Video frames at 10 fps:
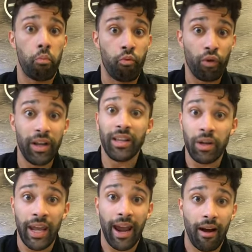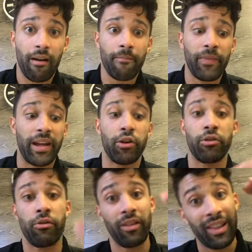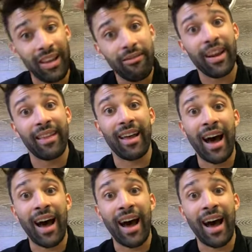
really care that you're living at